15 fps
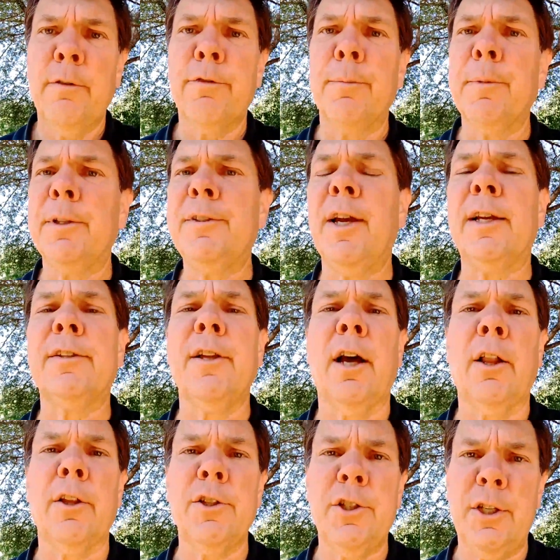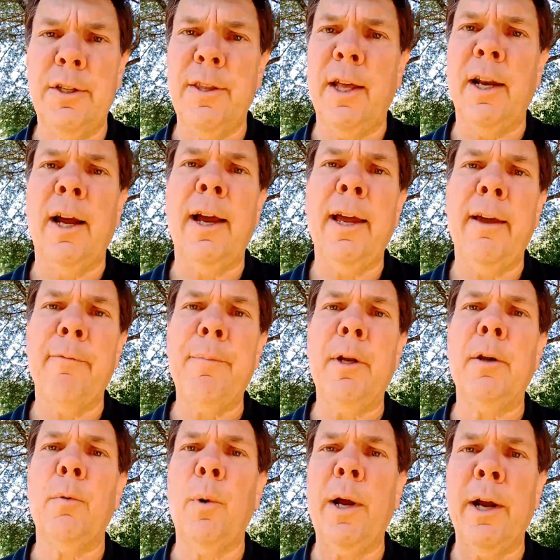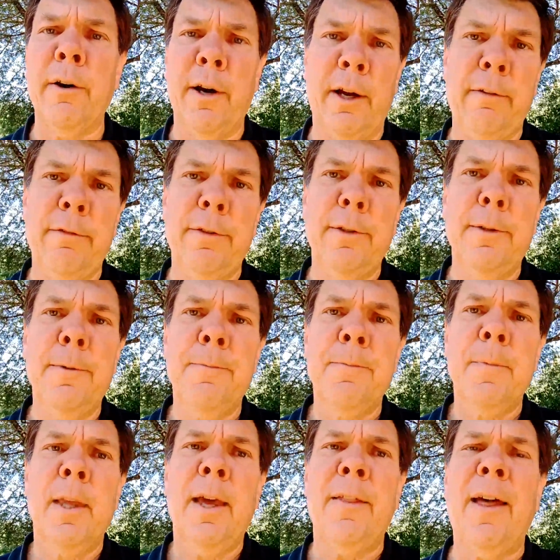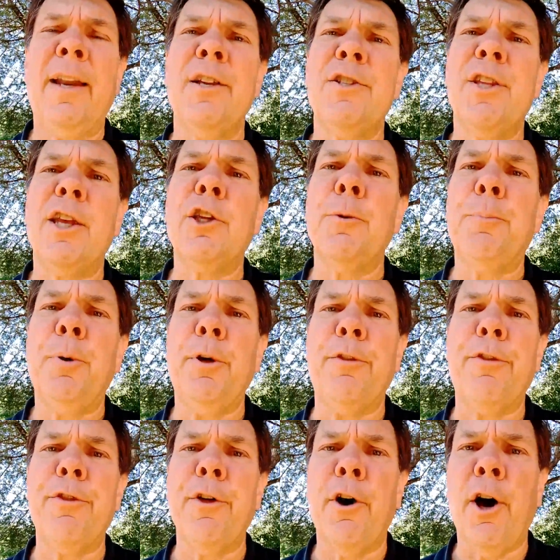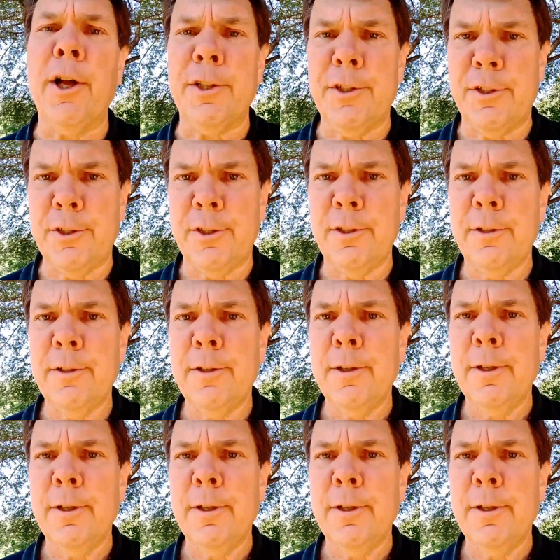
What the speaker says: from the technology that I have been aware of, and that is they could put thoughts